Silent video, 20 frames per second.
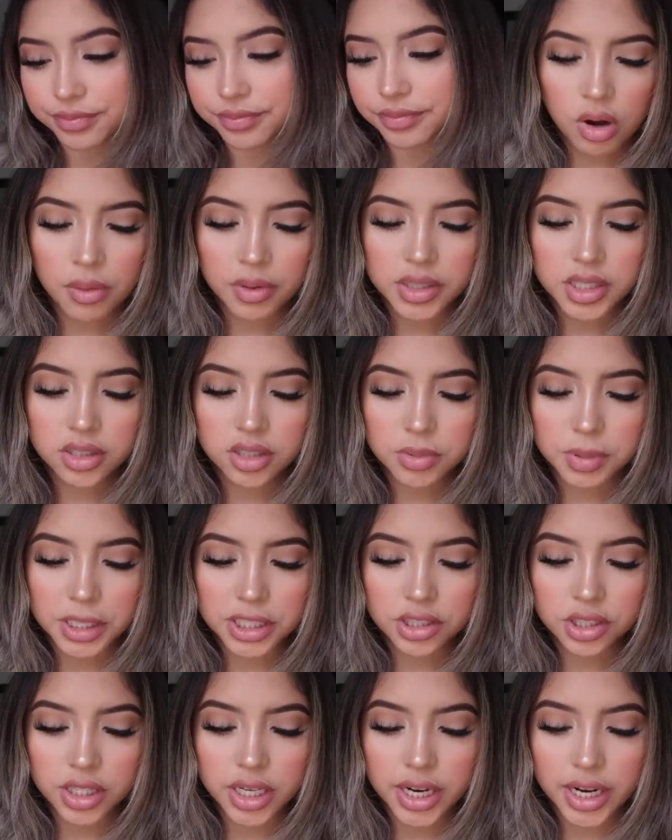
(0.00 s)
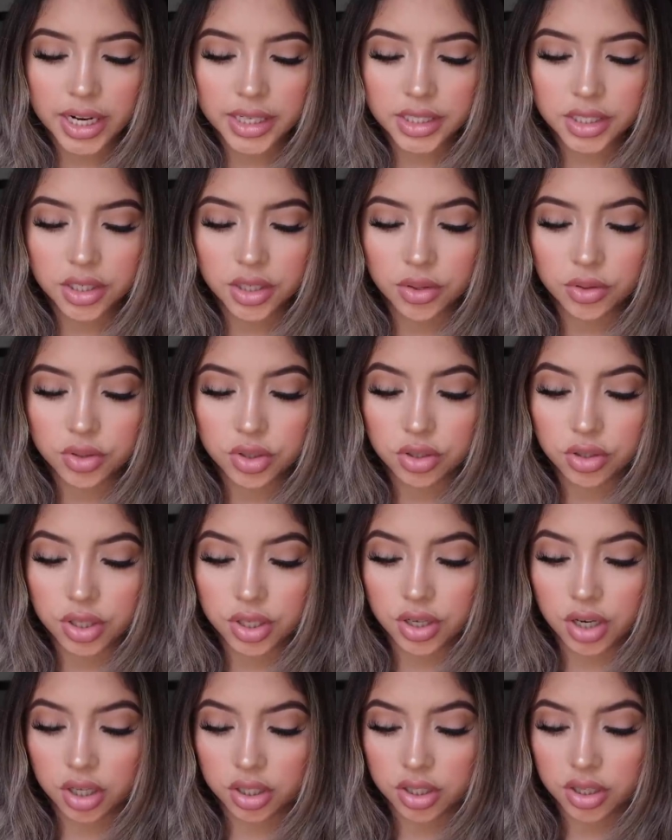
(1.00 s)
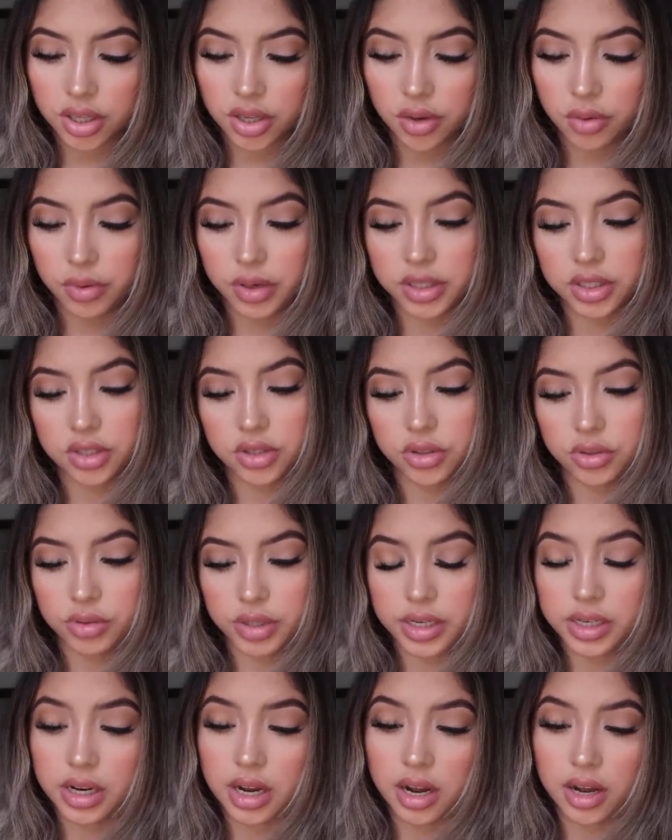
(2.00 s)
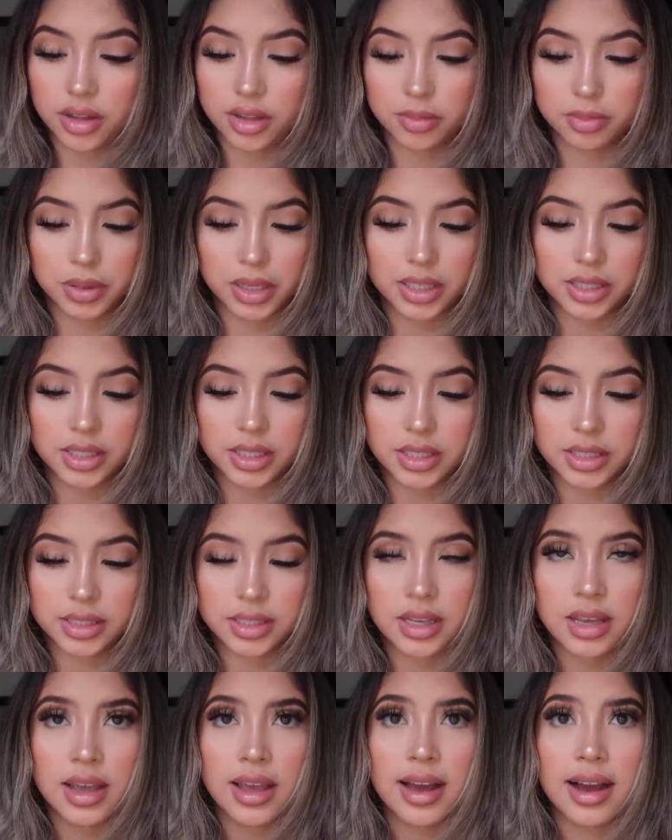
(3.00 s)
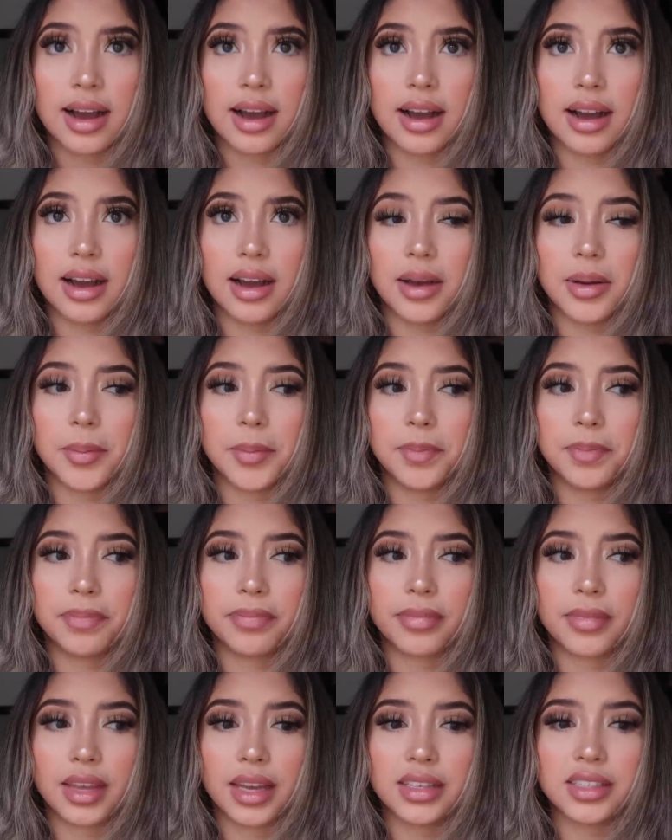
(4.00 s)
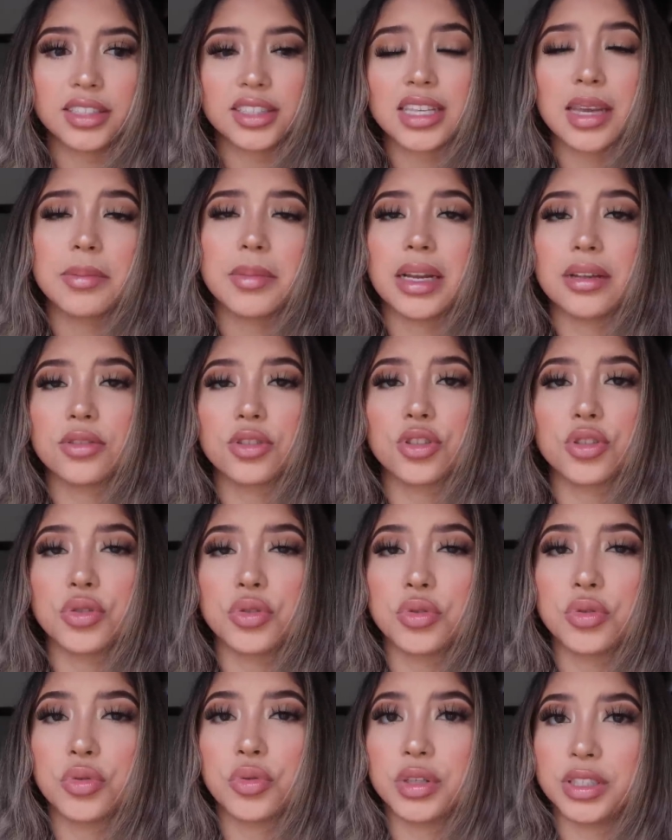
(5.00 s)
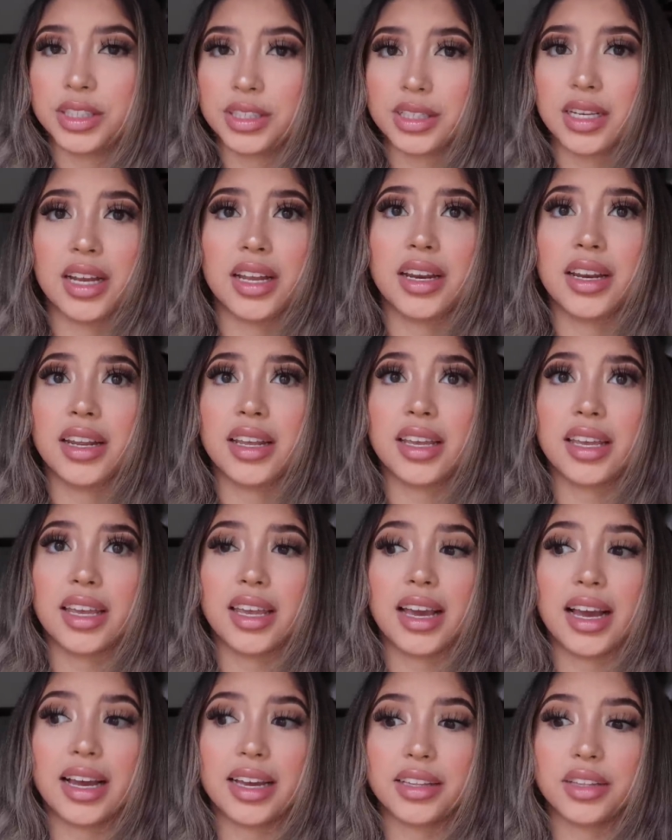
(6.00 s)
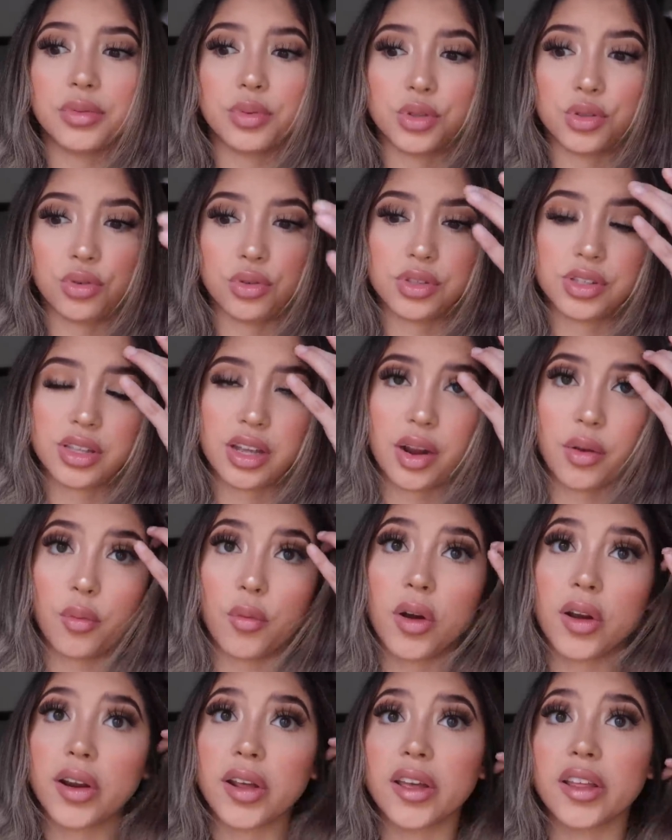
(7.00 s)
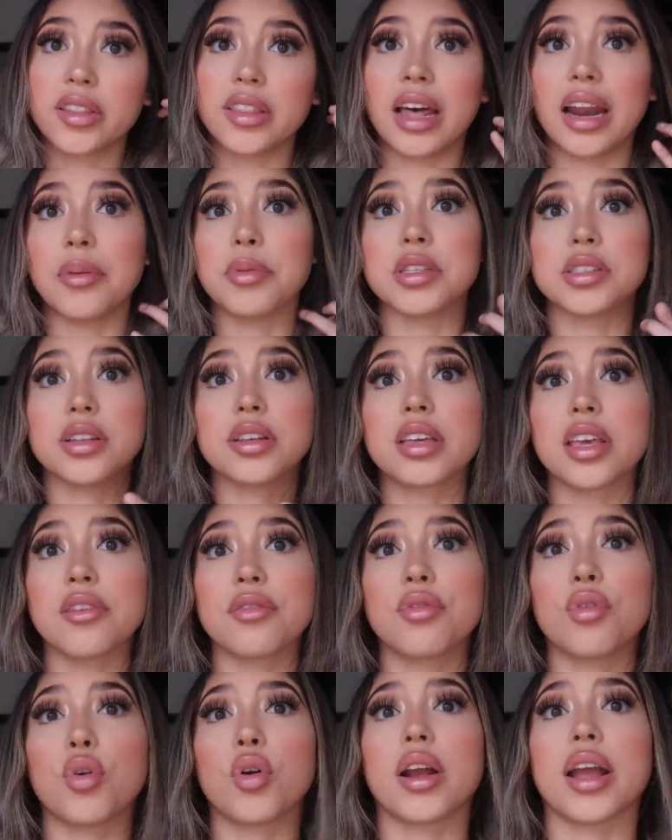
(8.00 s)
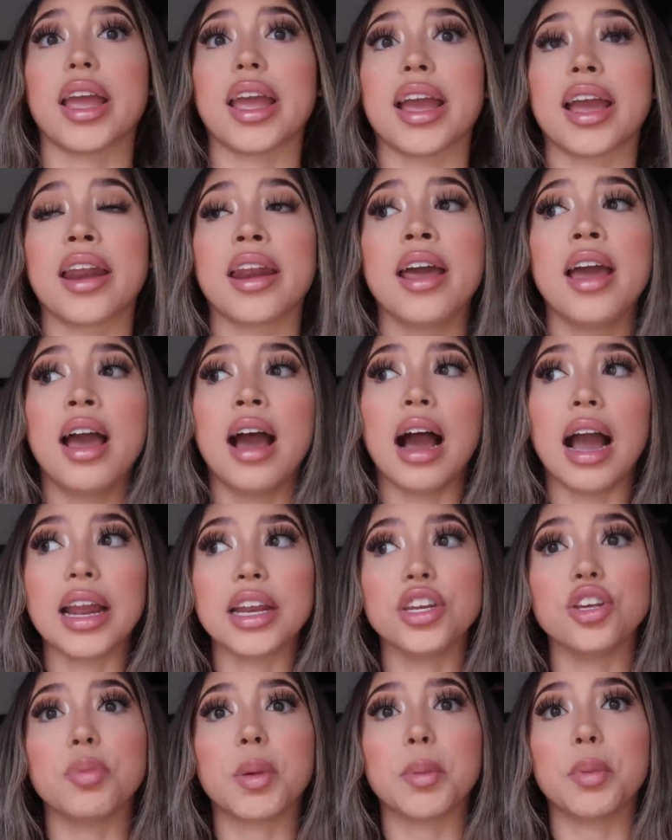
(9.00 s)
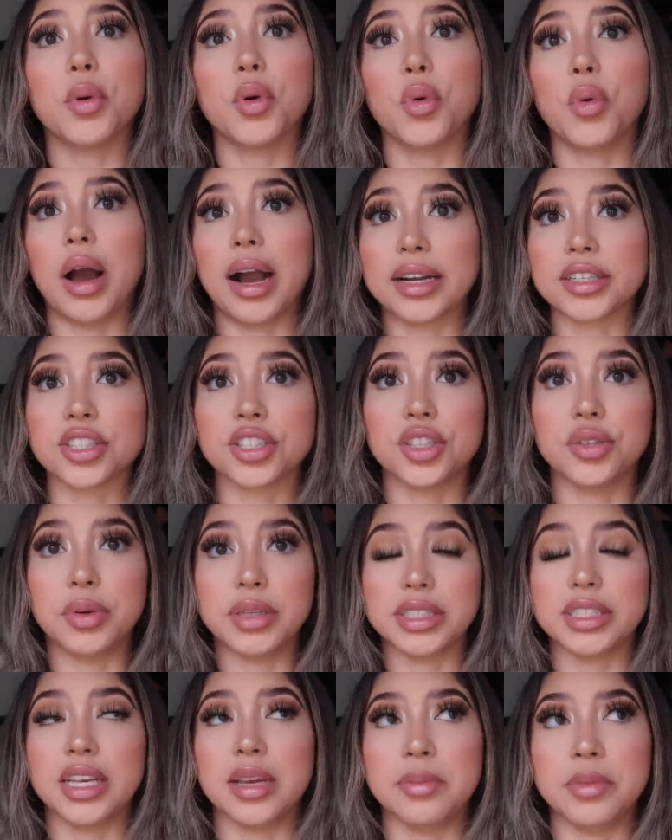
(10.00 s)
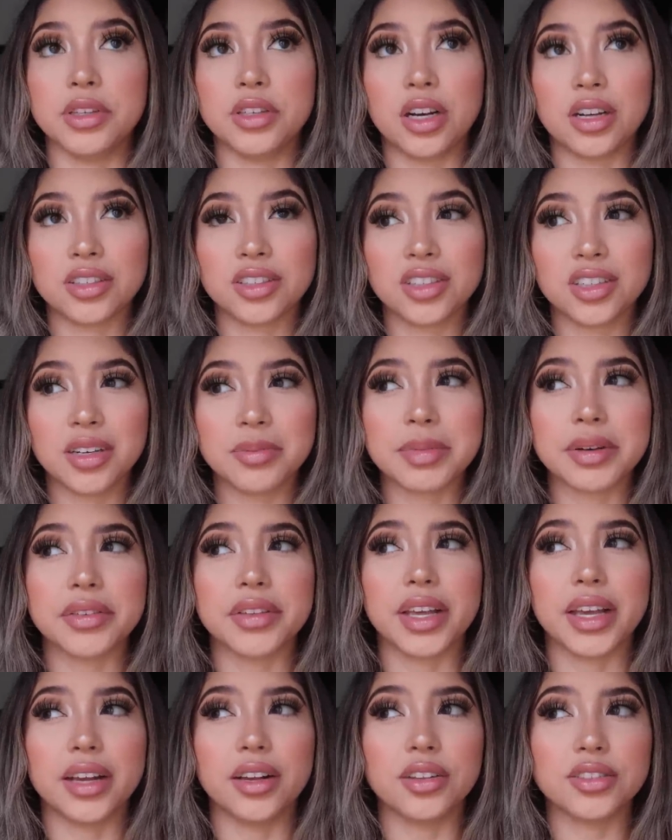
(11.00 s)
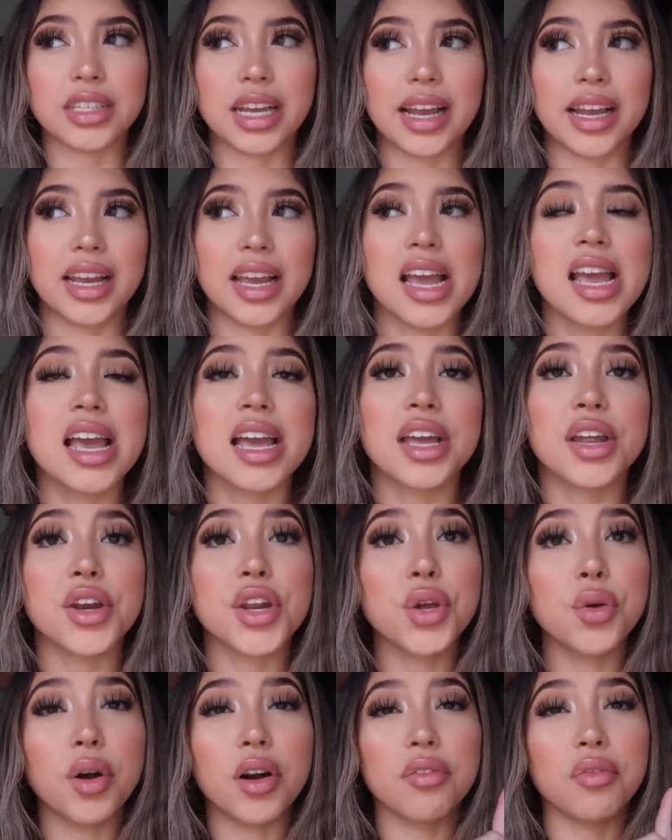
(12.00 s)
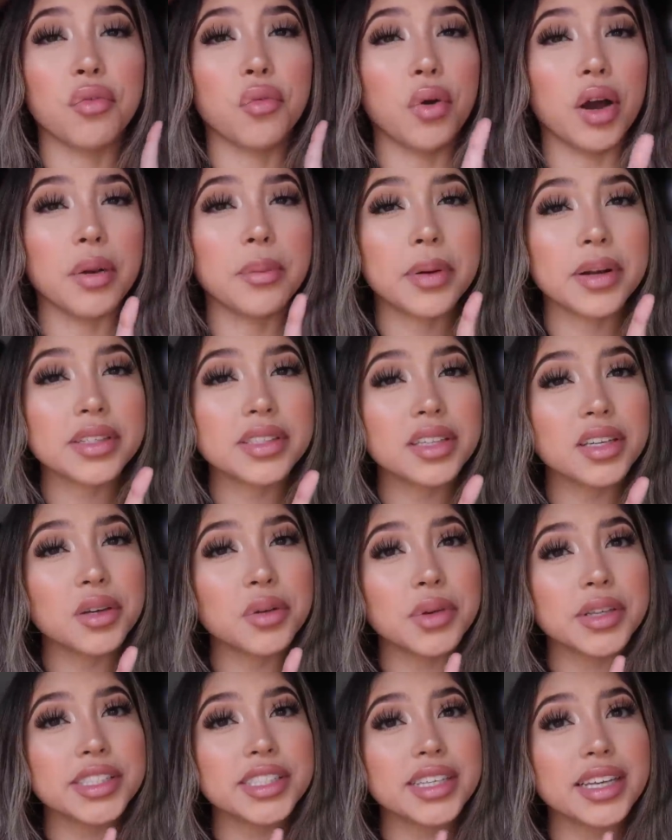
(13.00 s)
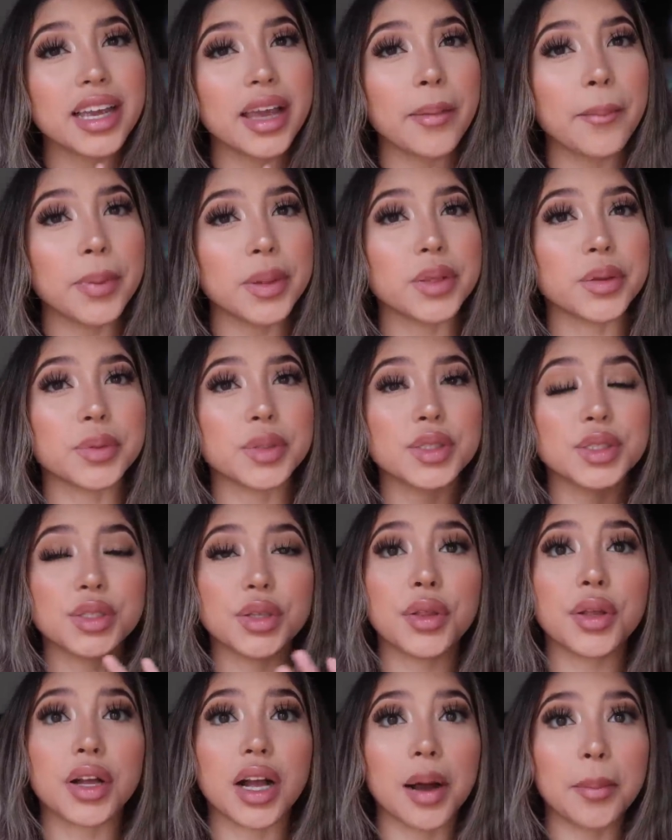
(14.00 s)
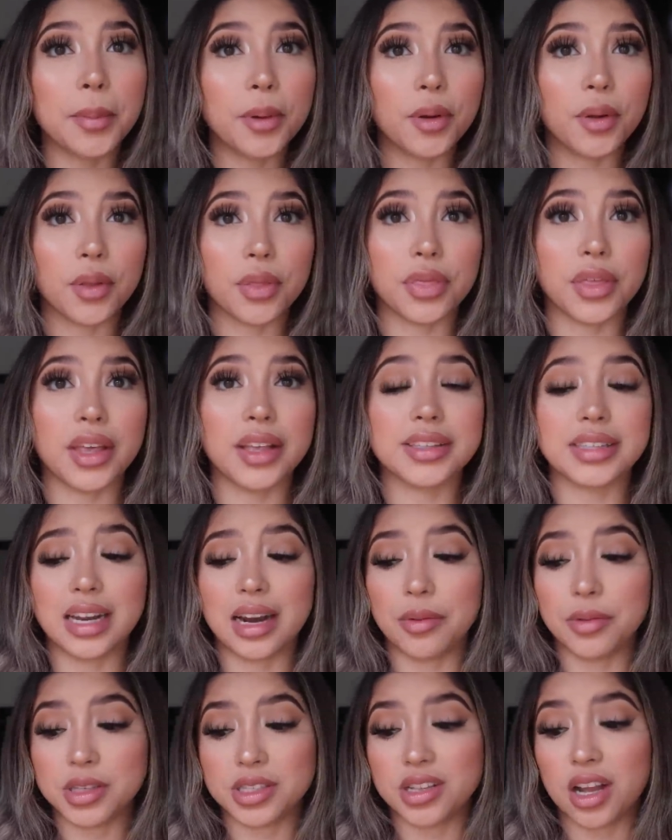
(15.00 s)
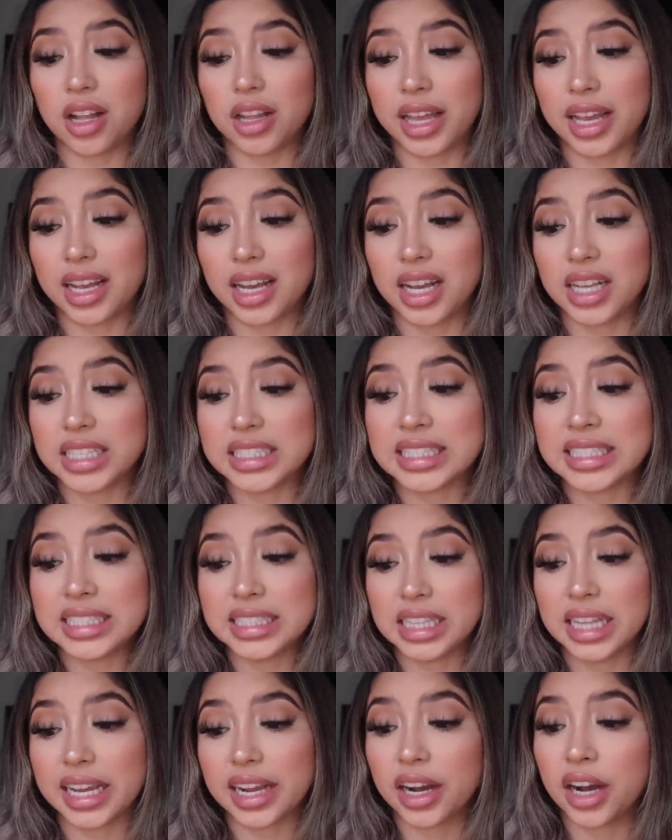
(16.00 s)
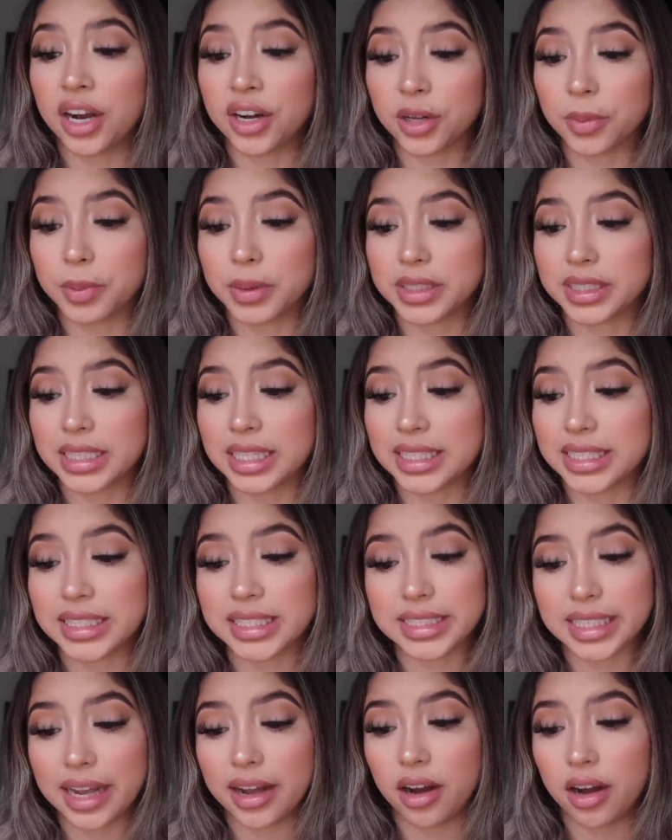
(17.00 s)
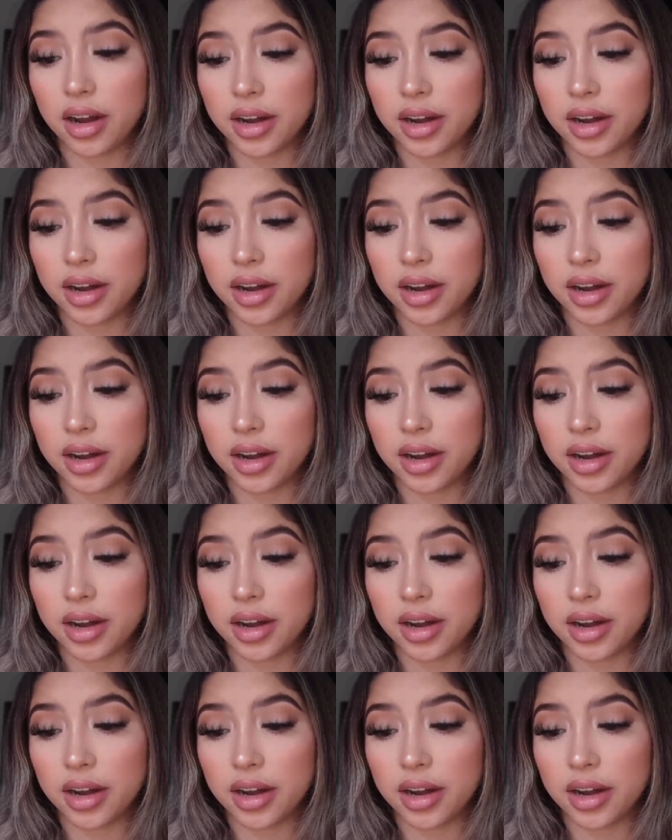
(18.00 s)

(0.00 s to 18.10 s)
What was so special that you had to go to the doctor that you went to and not other places? It just came down to, once again, he had the results that I wanted, that I was looking for, and I knew people who actually went to him. The doctor in Beverly Hills, I knew of one person who went to him, but there were still a couple things that I was not like 100% set